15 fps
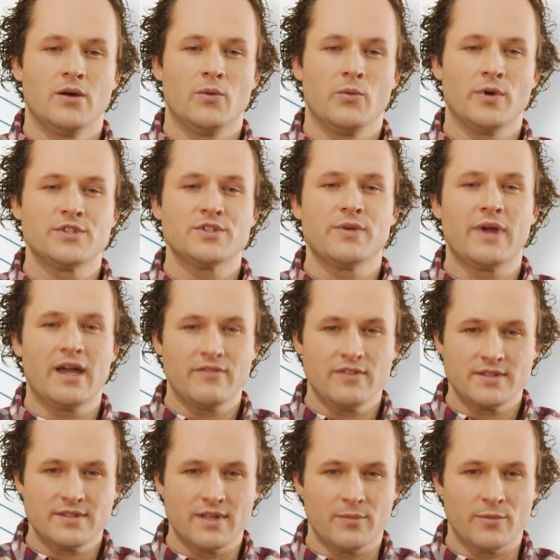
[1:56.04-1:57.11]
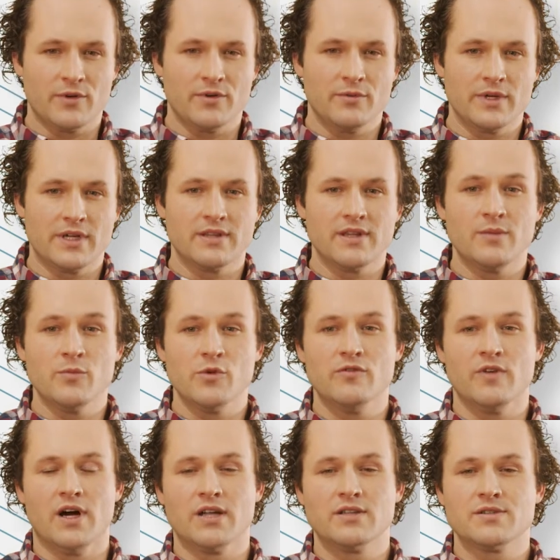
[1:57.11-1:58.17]
Once you have this number, we can then move
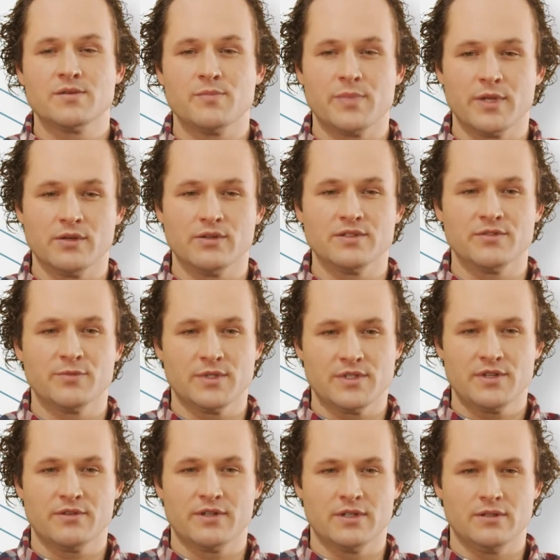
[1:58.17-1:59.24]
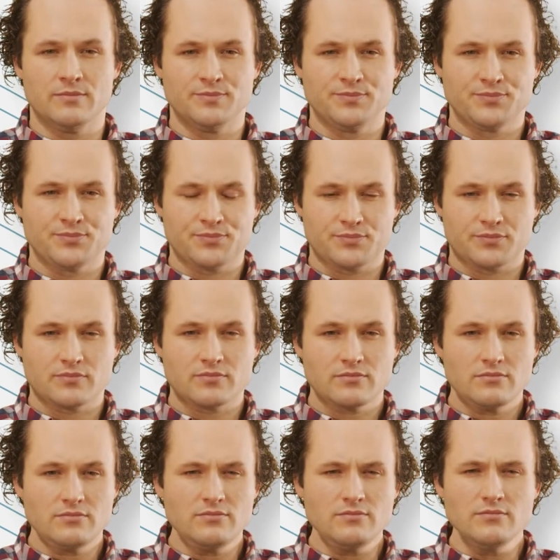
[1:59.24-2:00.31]
on to bills of material.
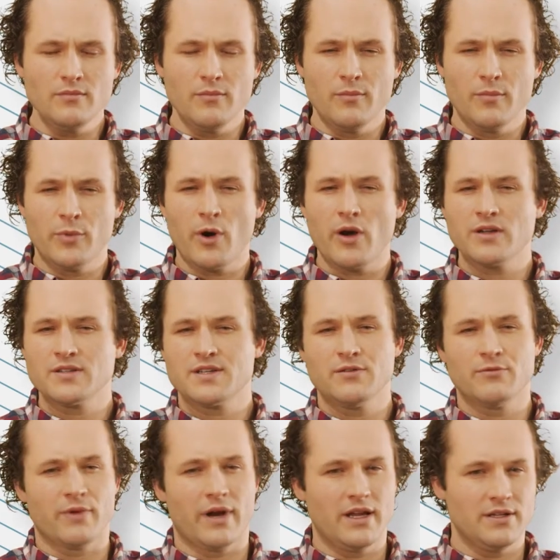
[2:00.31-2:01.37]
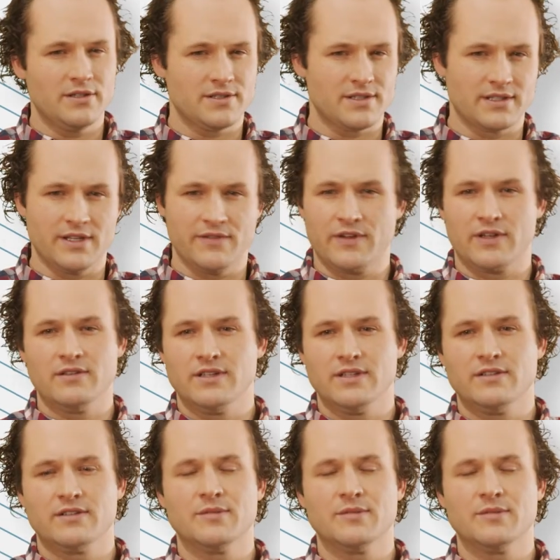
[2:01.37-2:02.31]
Products can range significantly in their